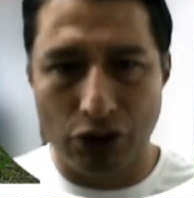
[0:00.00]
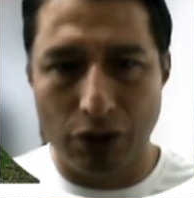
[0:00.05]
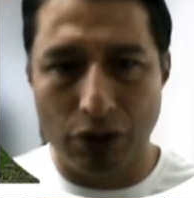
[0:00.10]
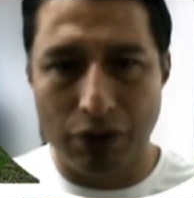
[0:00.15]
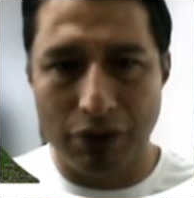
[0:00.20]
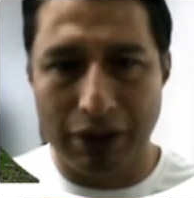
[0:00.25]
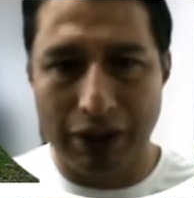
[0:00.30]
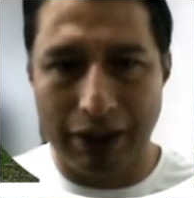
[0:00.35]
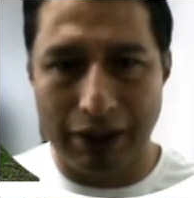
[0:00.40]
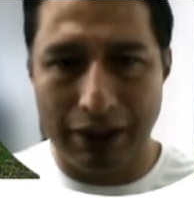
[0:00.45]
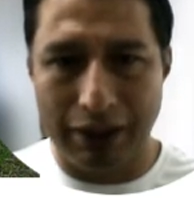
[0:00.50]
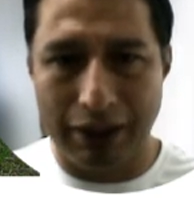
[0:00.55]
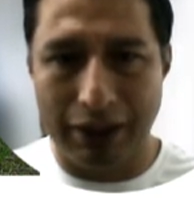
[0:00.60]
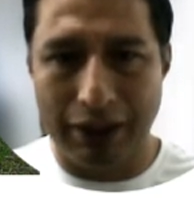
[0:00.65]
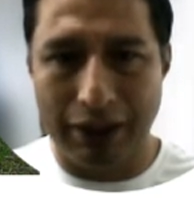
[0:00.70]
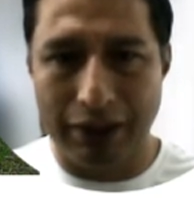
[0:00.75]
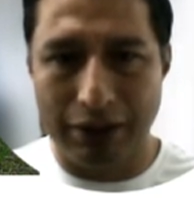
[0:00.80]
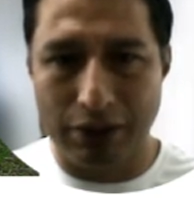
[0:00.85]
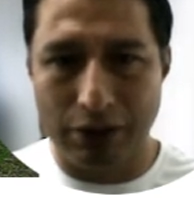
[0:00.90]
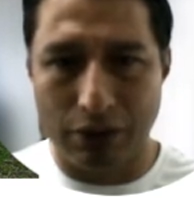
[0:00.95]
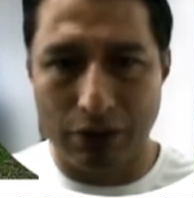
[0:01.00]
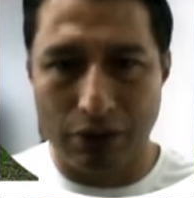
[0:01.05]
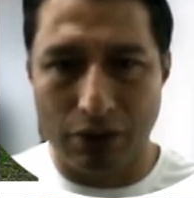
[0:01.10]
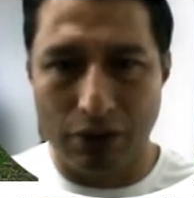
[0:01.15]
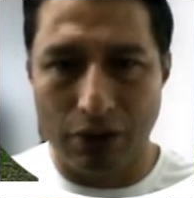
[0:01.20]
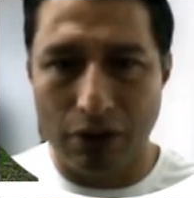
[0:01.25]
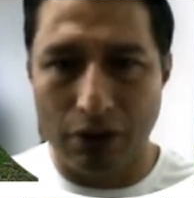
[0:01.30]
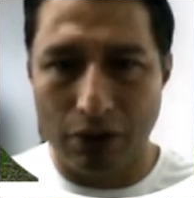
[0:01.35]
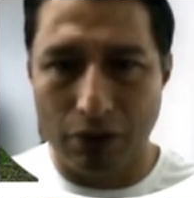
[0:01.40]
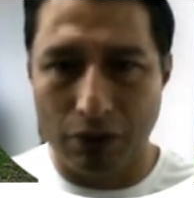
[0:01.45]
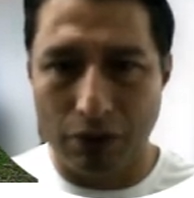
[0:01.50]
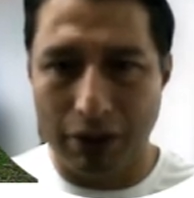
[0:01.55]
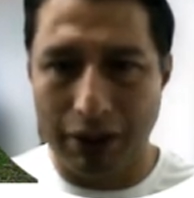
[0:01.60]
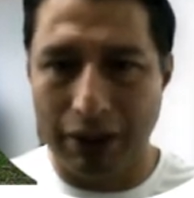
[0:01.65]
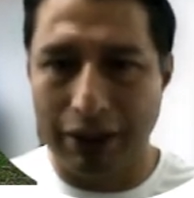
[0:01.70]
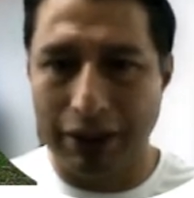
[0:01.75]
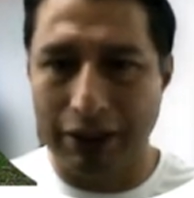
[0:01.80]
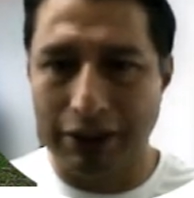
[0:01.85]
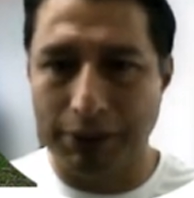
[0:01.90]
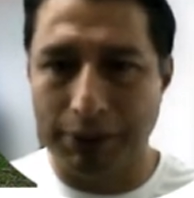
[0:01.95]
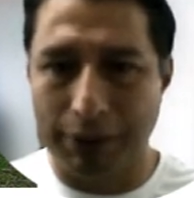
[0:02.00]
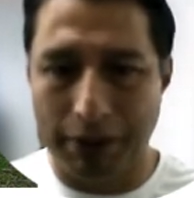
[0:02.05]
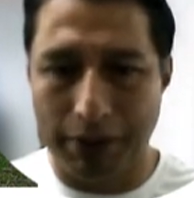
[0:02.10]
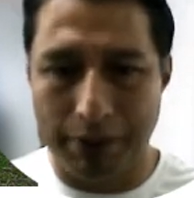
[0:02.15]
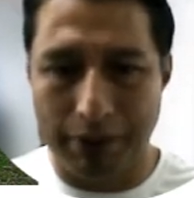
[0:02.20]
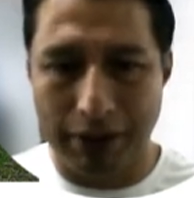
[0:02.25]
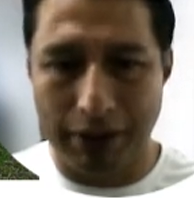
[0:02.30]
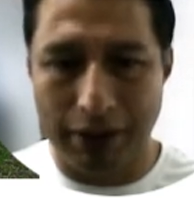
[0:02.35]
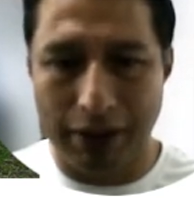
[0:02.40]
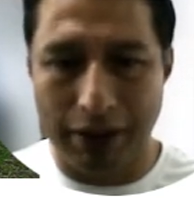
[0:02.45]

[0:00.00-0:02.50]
structures were experimental measures.